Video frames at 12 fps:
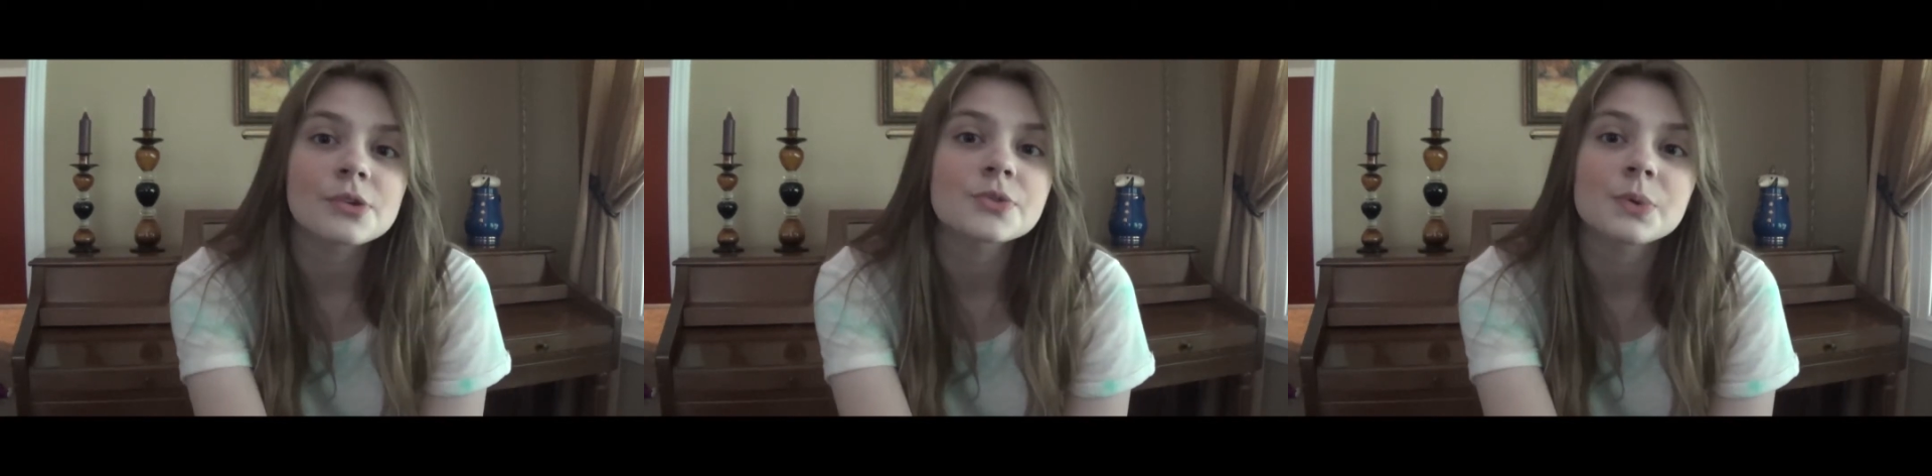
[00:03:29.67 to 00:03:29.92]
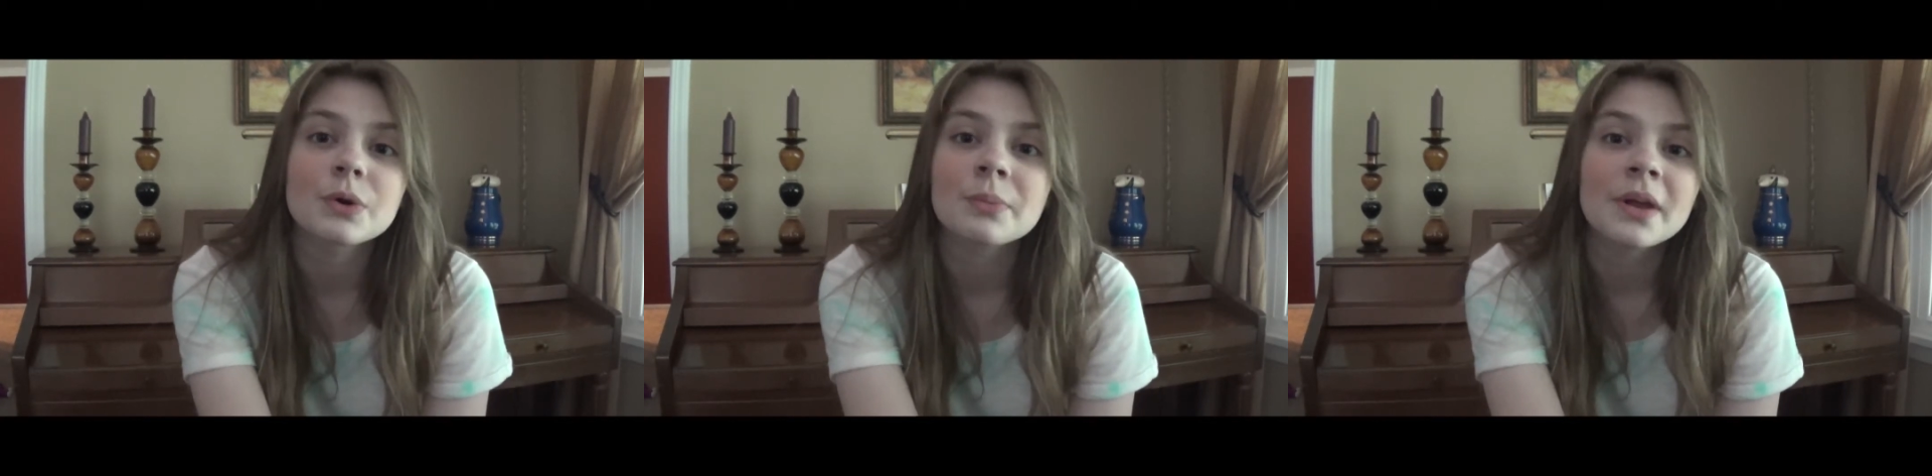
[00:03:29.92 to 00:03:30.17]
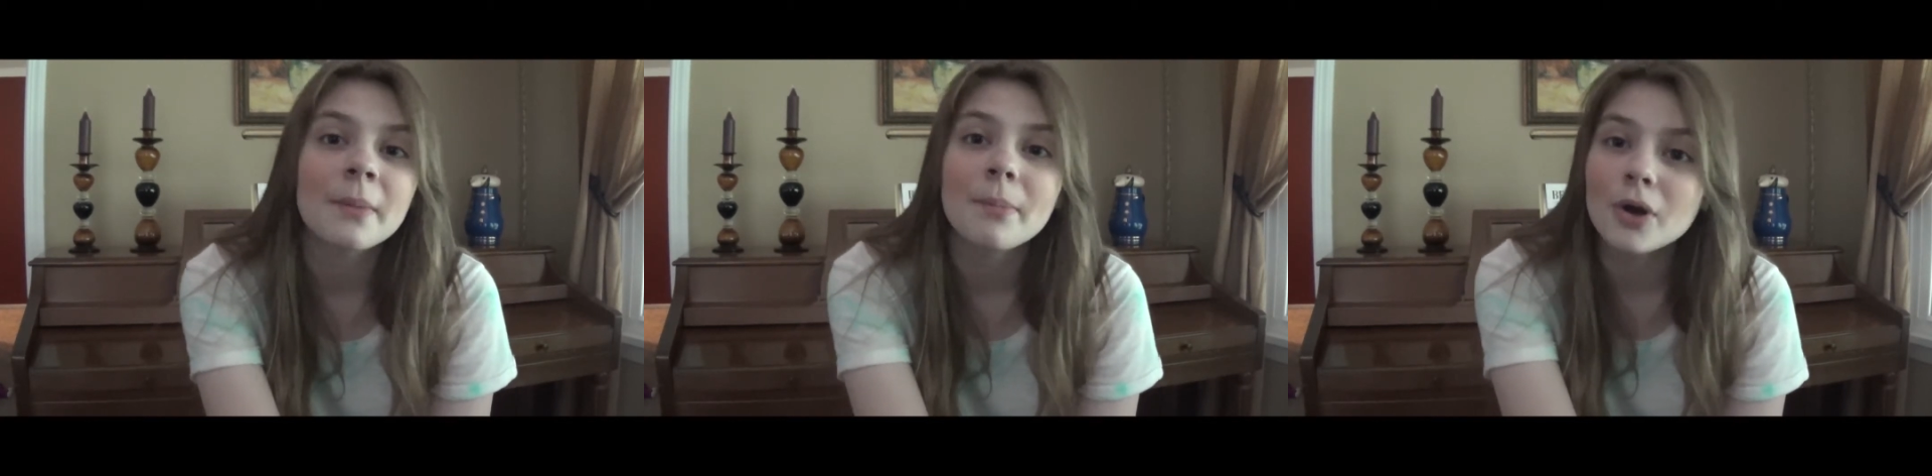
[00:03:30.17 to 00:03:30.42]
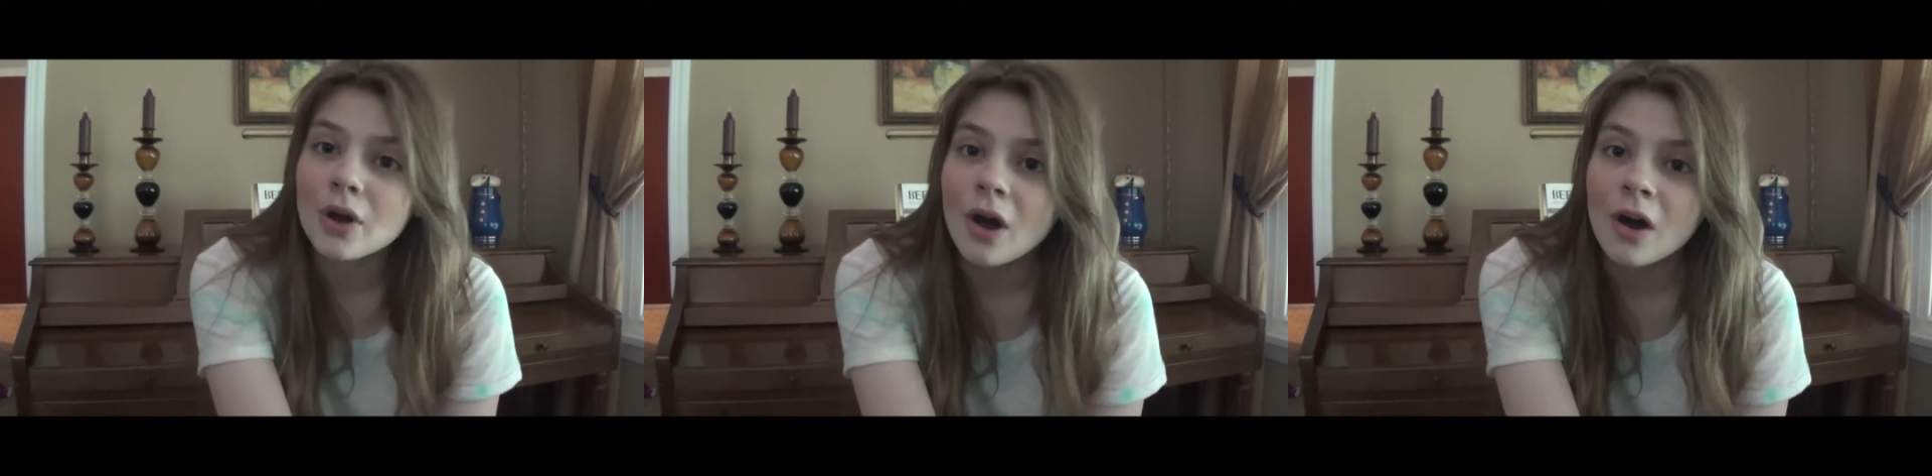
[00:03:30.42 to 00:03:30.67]
which will be a
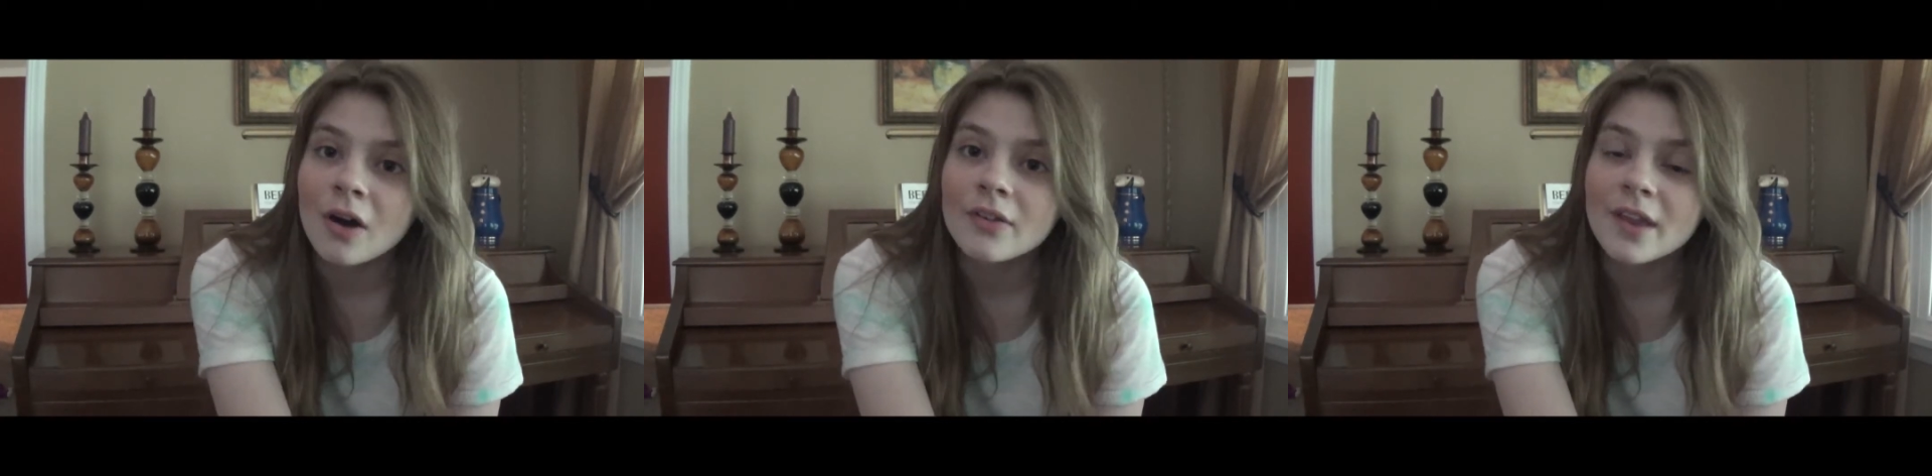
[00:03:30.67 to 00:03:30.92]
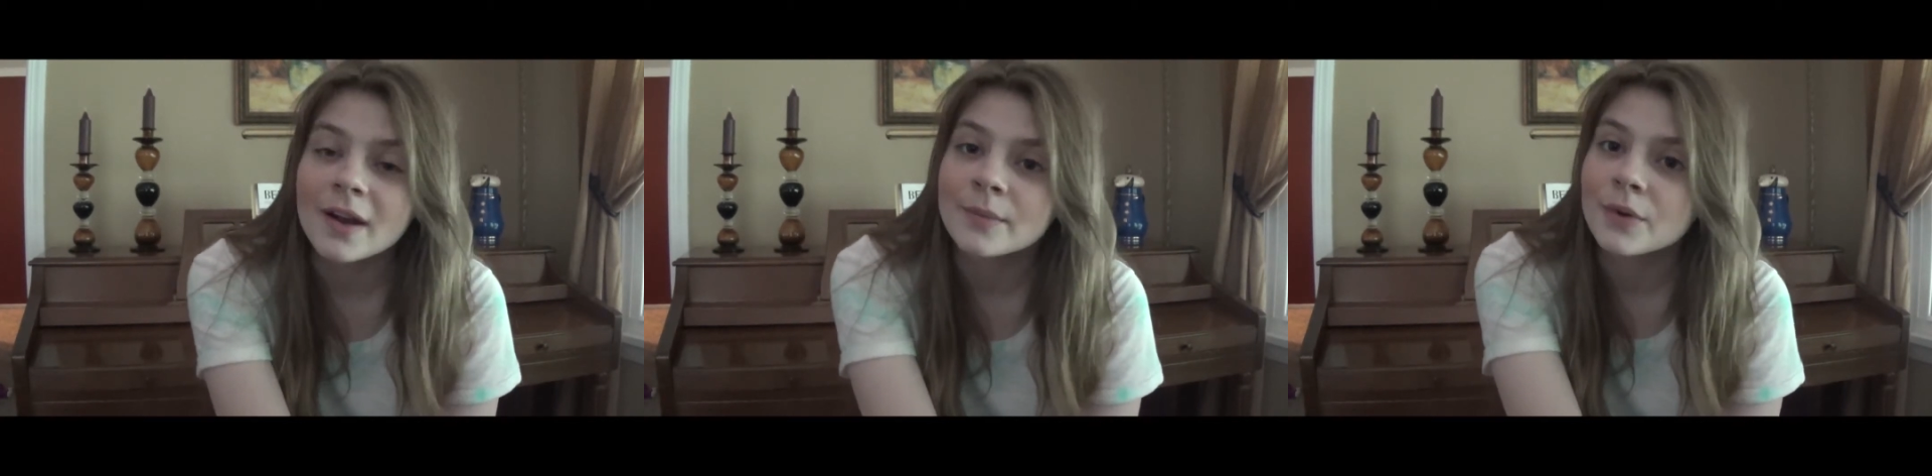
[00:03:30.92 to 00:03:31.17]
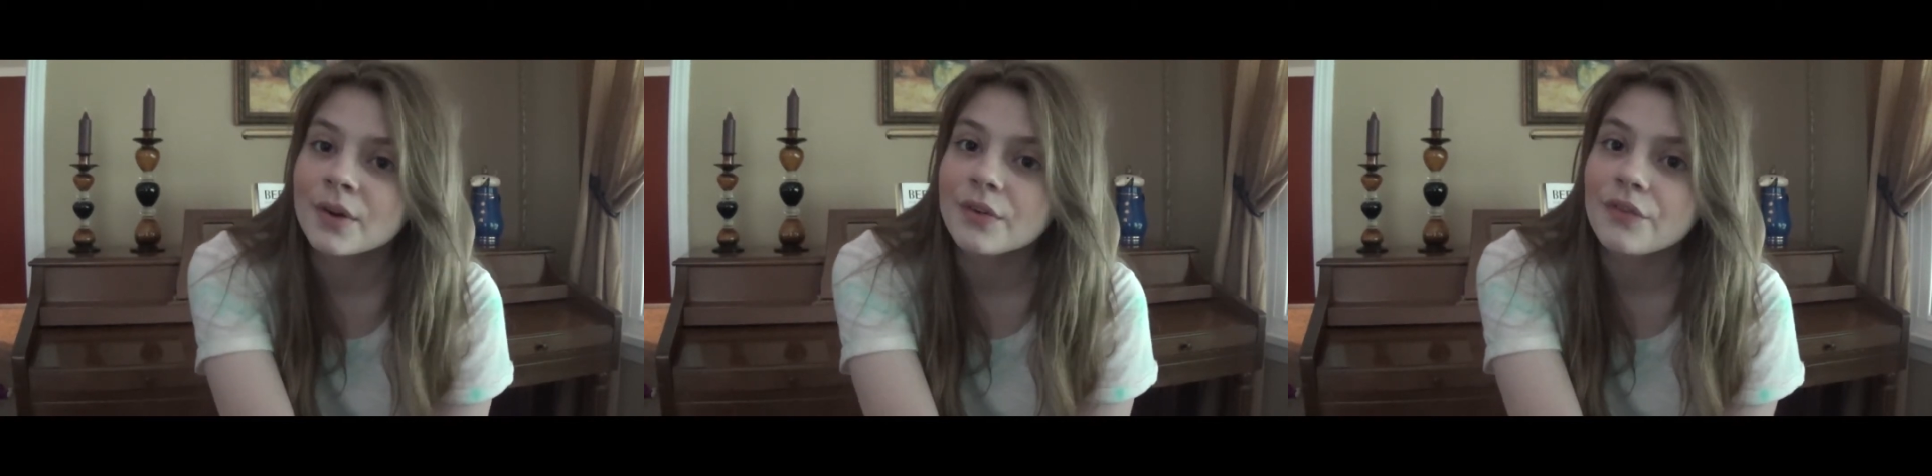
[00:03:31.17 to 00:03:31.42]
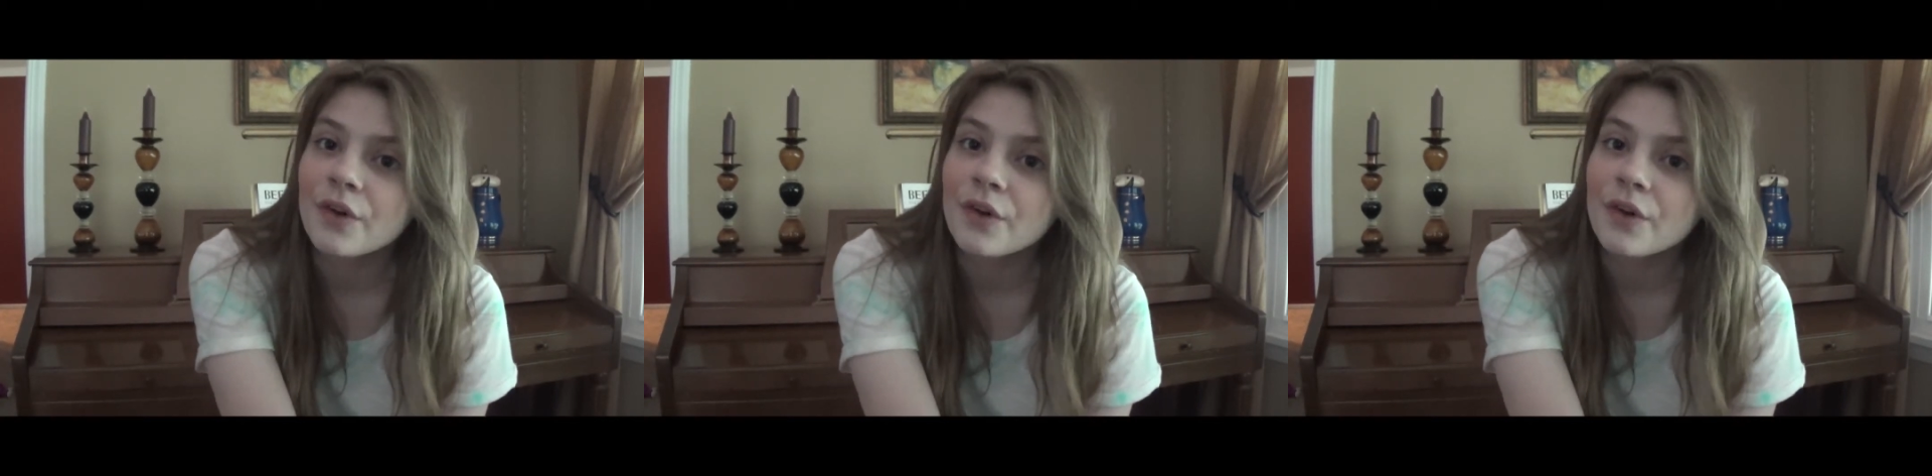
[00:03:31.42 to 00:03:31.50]
book haul that I'm going to